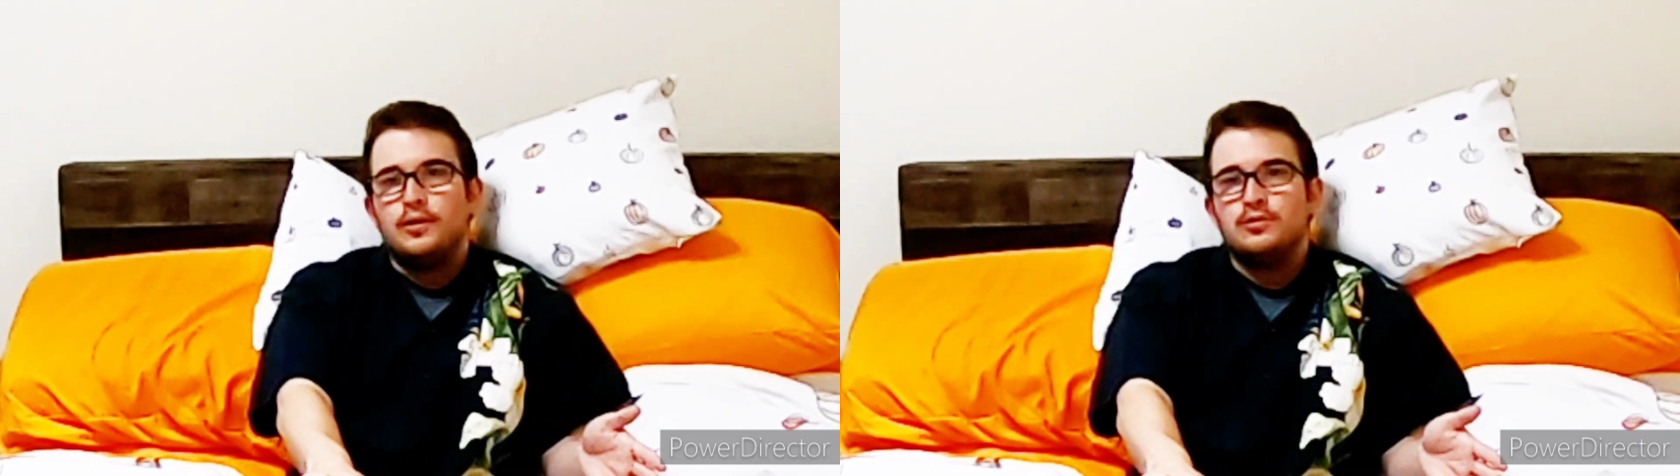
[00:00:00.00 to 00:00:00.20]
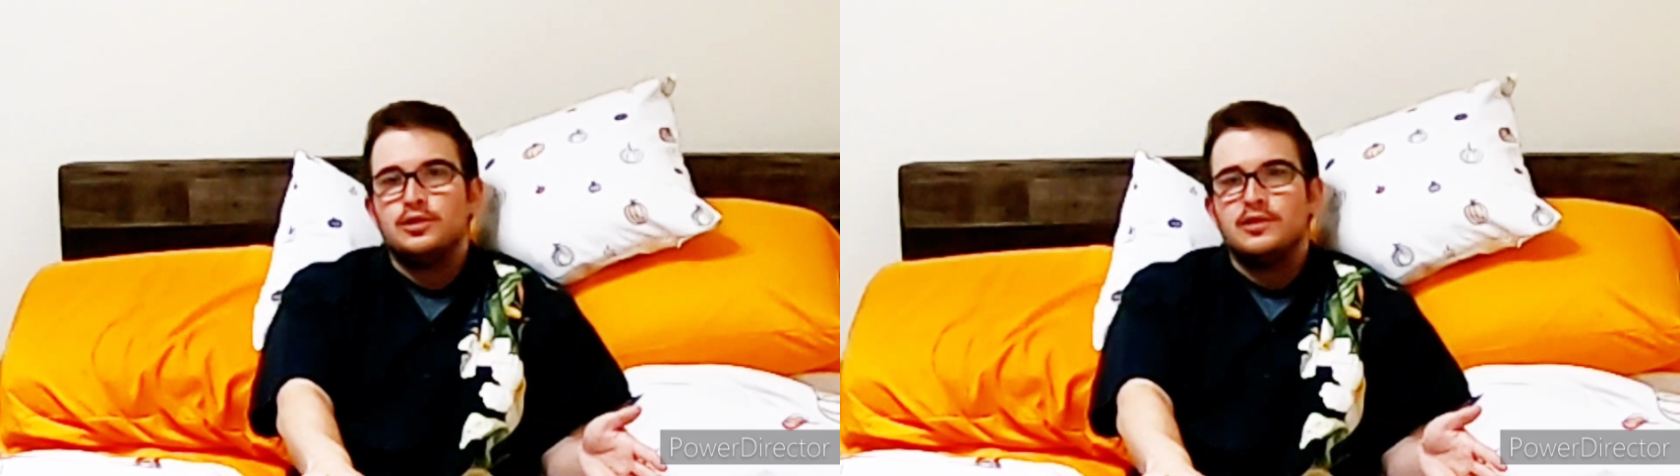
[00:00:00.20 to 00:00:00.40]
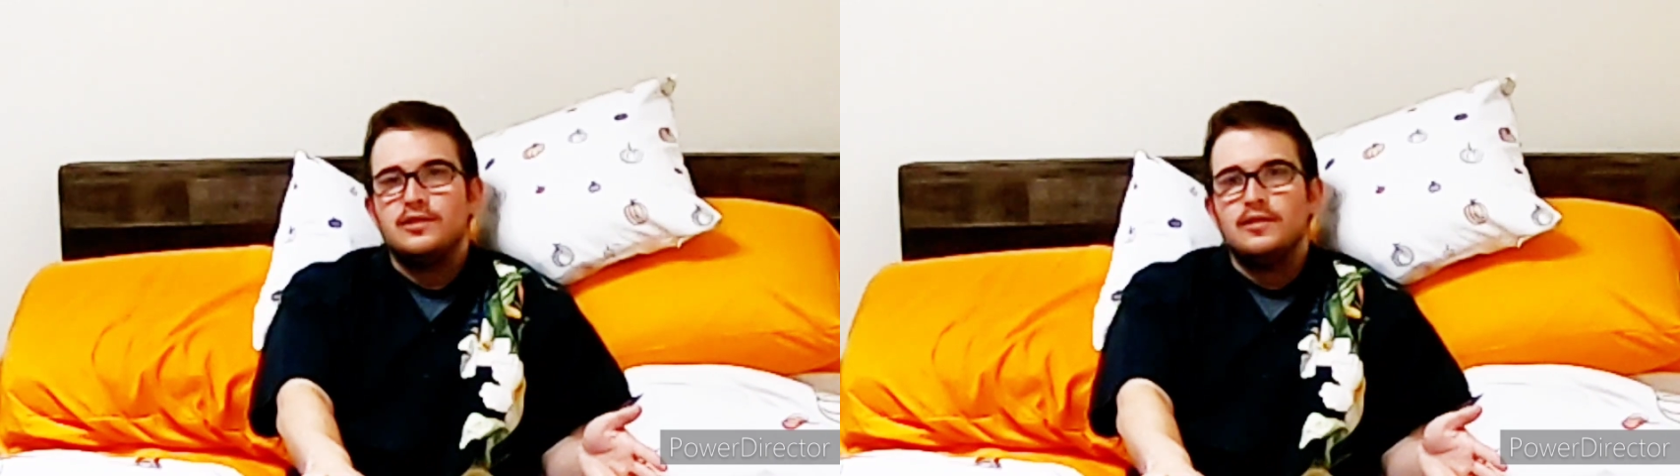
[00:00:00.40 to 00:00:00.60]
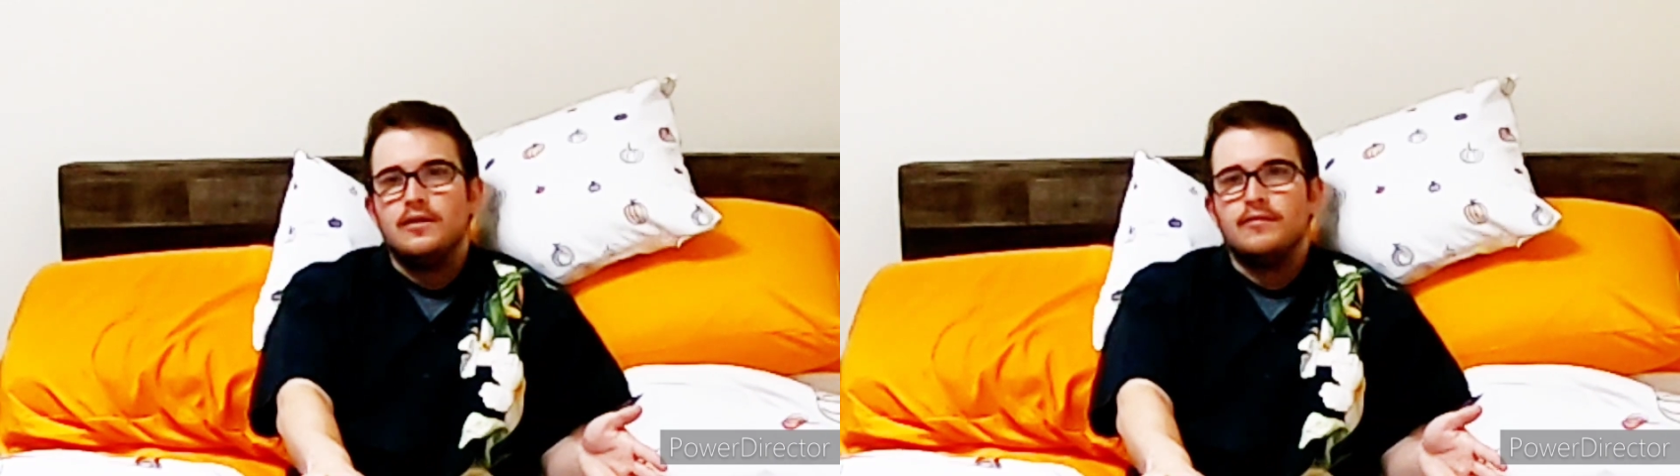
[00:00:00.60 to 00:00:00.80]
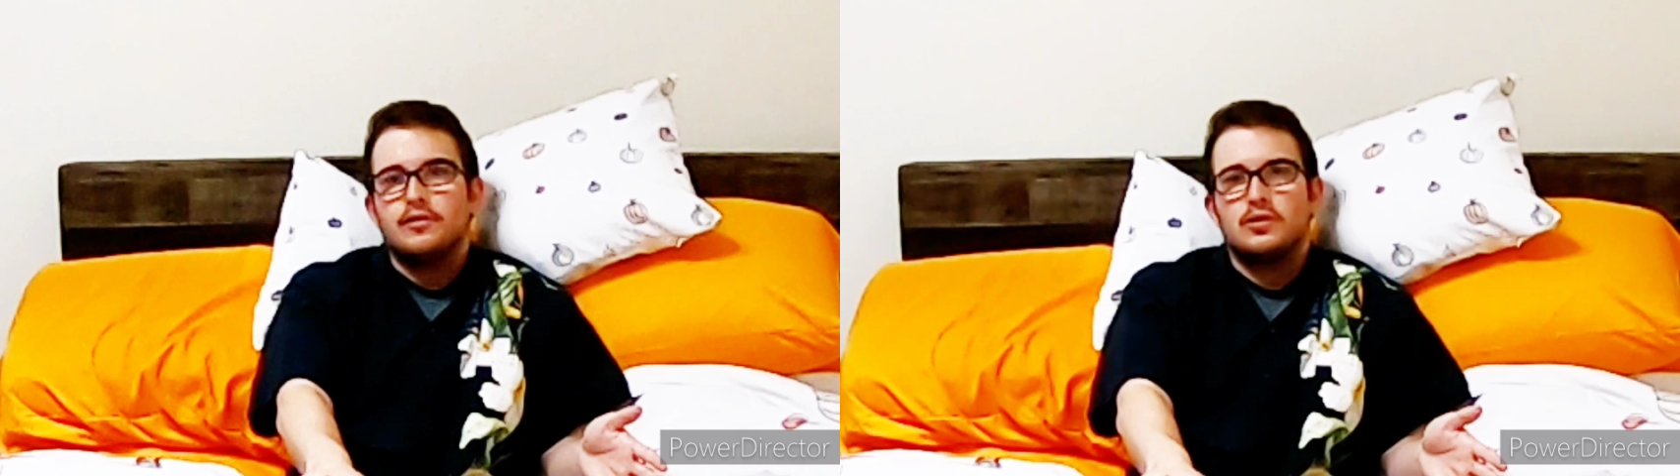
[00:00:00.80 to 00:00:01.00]

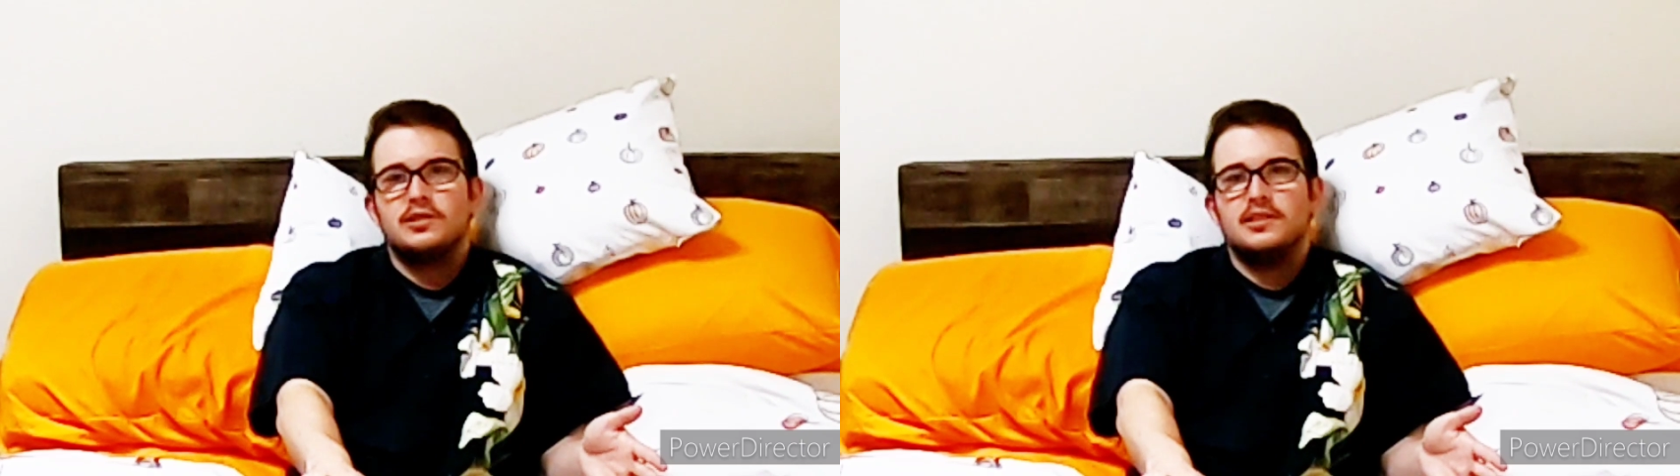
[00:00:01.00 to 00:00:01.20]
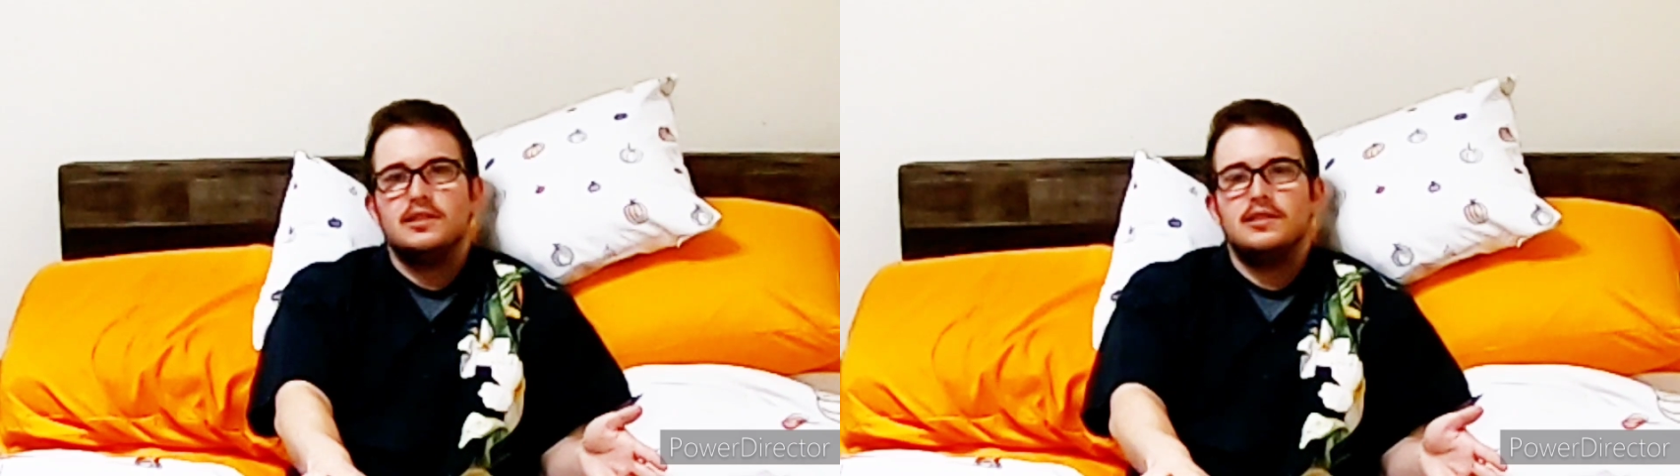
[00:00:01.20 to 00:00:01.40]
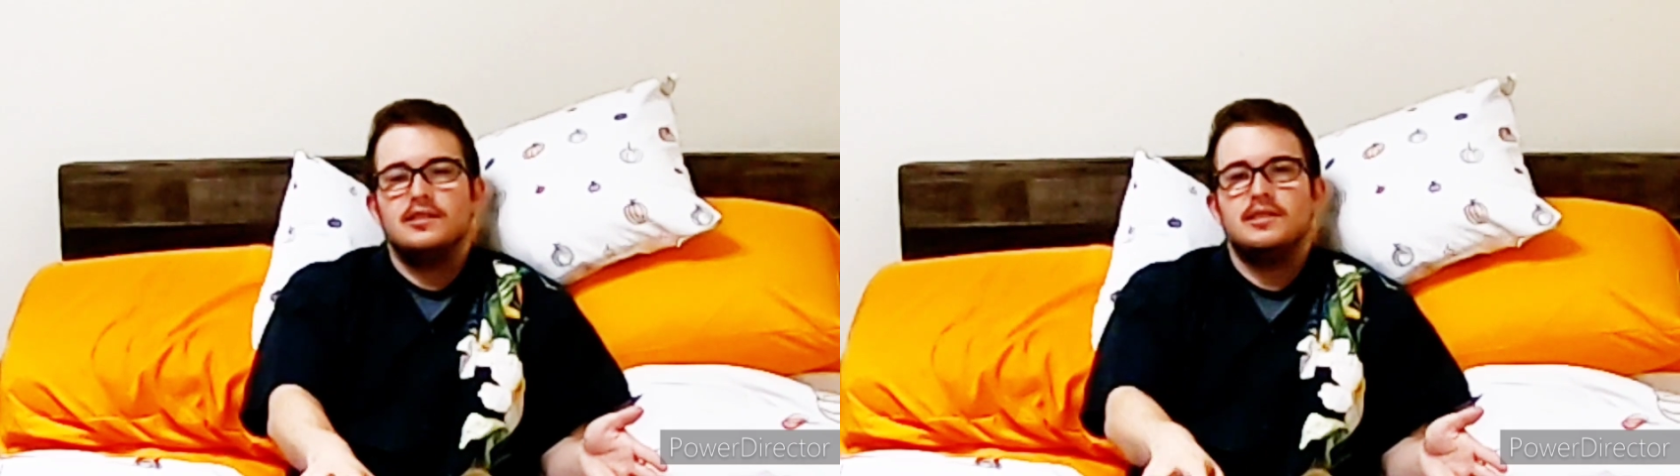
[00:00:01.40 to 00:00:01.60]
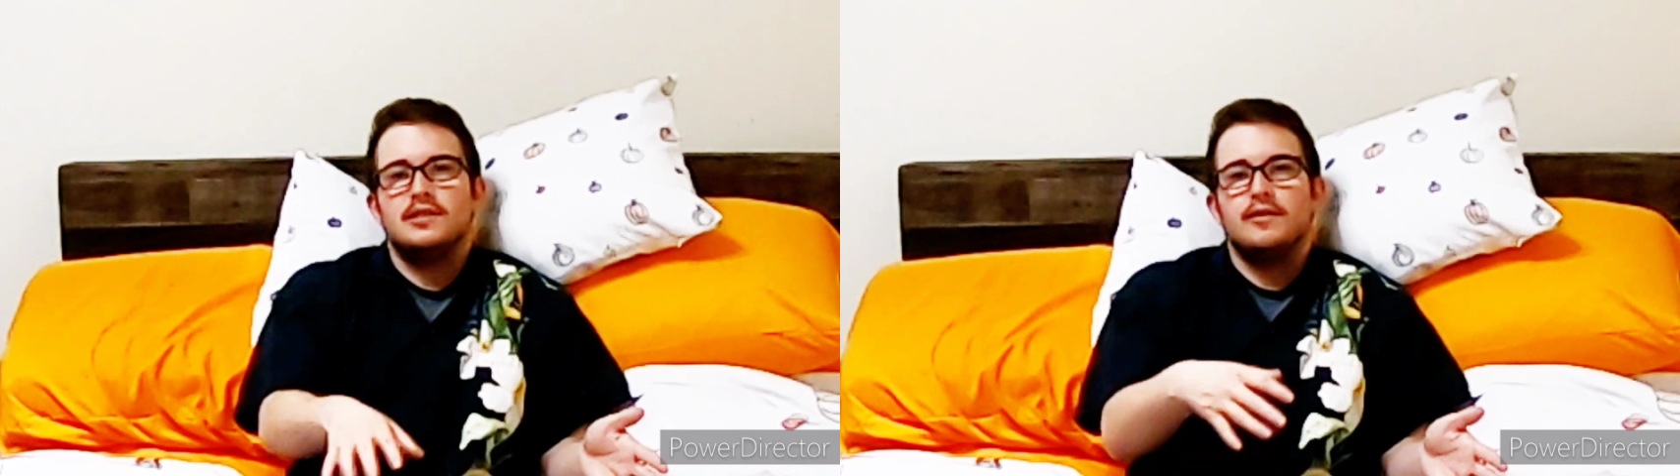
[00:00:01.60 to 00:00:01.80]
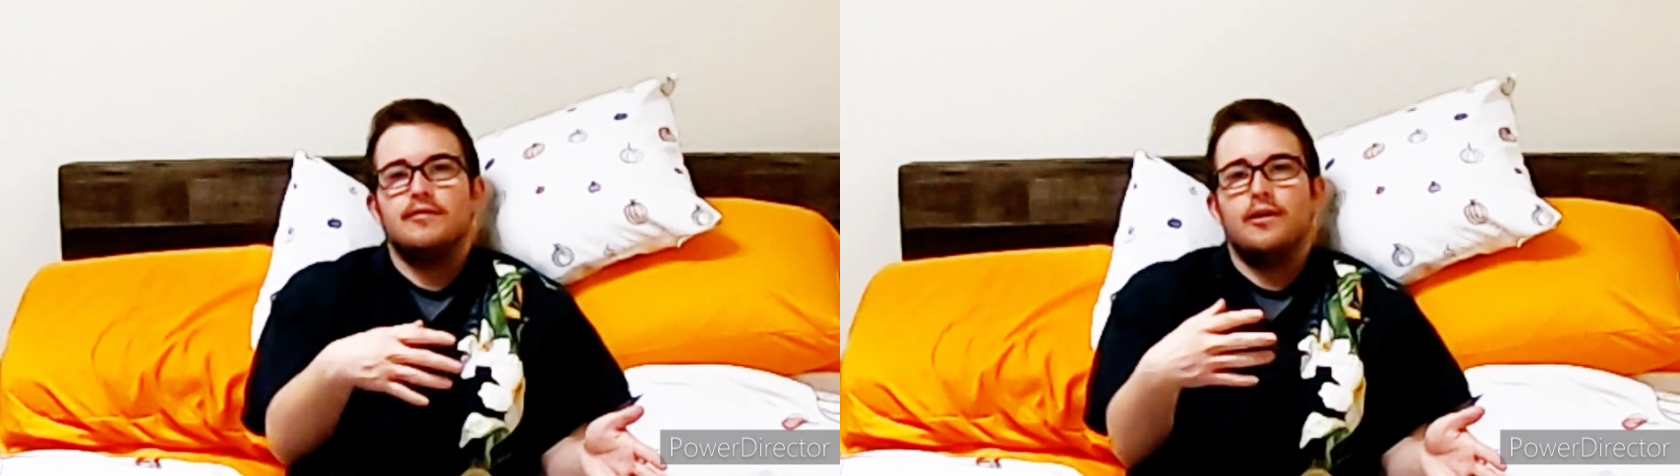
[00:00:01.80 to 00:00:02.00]
fusion
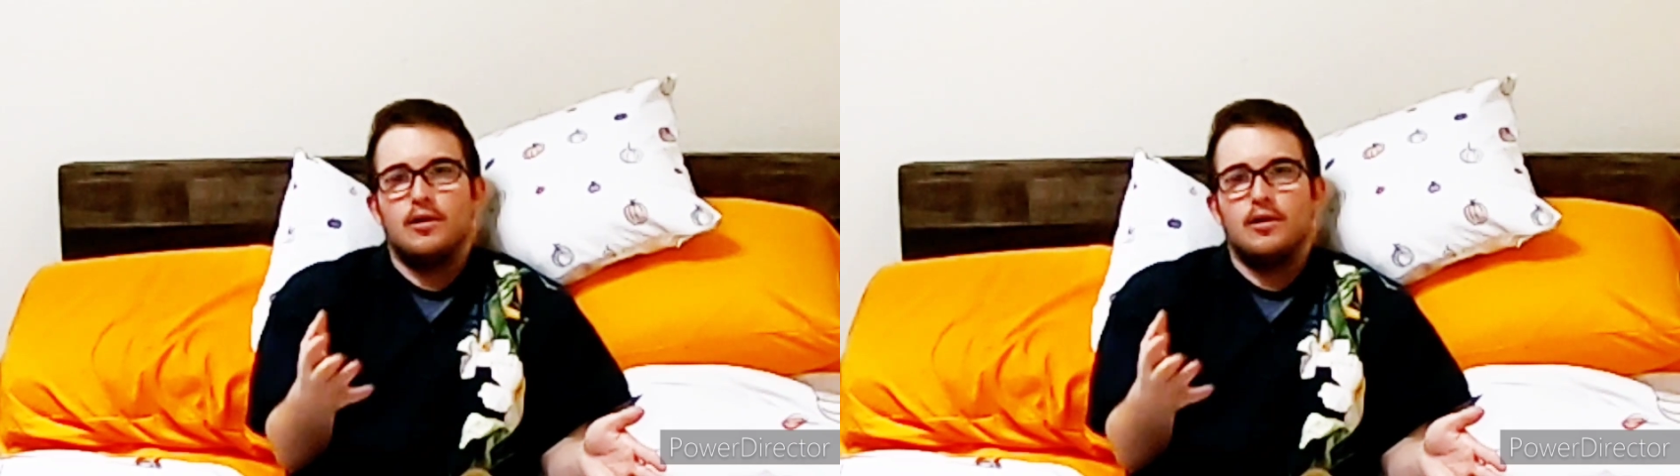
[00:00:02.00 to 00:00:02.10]
versus